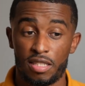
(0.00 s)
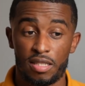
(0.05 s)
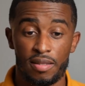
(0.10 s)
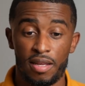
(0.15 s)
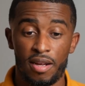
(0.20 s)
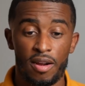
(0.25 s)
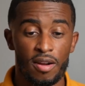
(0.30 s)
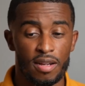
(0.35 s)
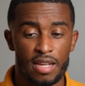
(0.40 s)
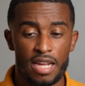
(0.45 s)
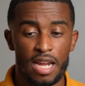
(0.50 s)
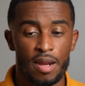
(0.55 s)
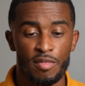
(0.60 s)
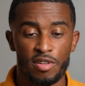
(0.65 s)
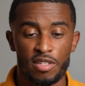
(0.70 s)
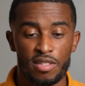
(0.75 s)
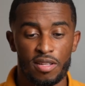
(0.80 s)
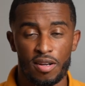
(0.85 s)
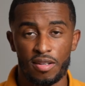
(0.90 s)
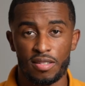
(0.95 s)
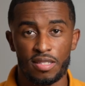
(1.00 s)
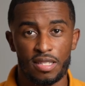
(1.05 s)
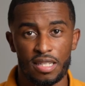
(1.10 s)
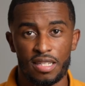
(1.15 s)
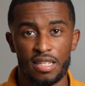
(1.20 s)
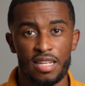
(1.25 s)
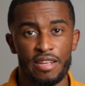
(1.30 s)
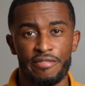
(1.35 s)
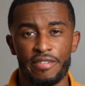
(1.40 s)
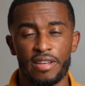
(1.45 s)
There are cameras that are
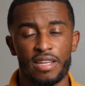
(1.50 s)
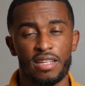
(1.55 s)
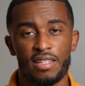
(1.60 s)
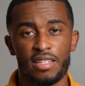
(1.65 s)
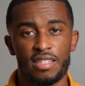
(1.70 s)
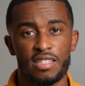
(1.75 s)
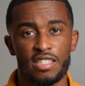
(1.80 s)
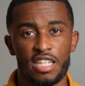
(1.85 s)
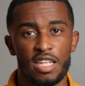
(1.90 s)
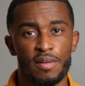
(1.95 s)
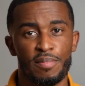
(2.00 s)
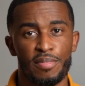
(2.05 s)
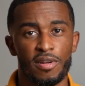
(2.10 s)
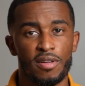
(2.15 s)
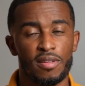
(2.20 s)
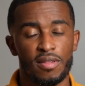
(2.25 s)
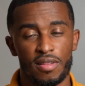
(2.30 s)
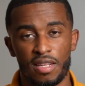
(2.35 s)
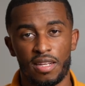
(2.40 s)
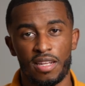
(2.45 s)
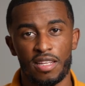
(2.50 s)
significantly cheaper than